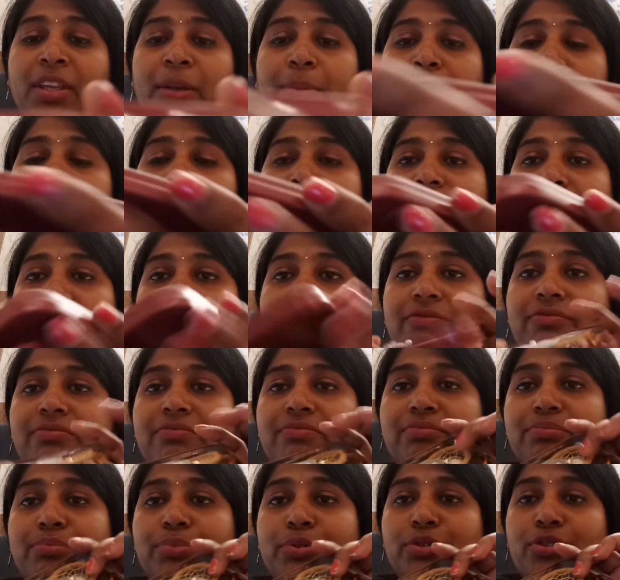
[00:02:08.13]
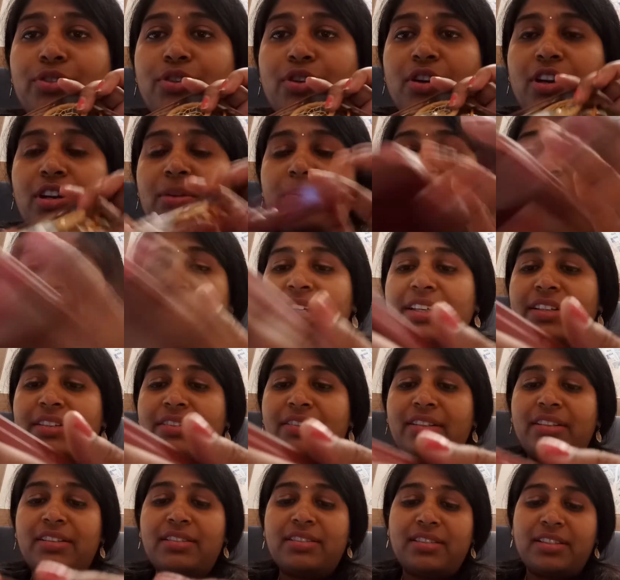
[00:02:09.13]
but I've put all my
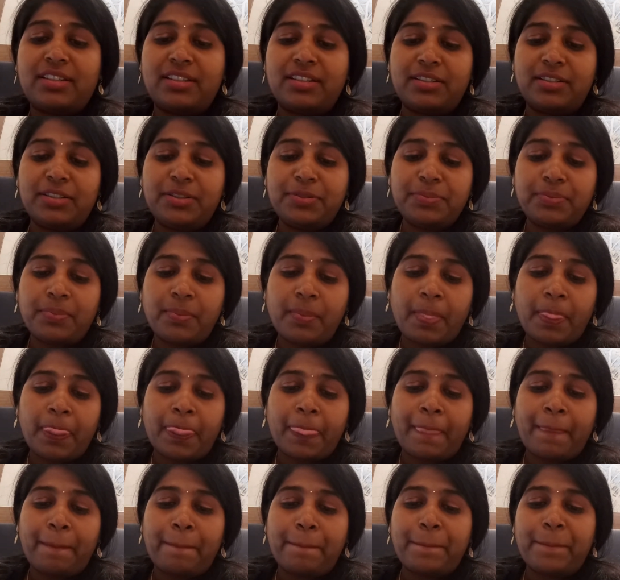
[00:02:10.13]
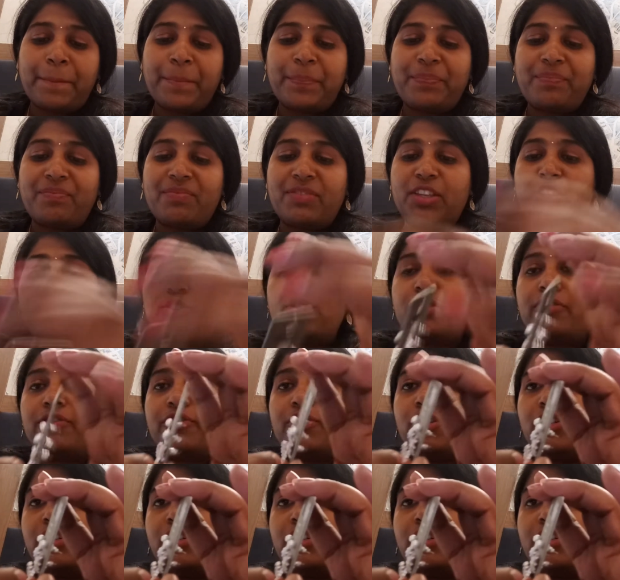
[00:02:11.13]
earrings here. So I've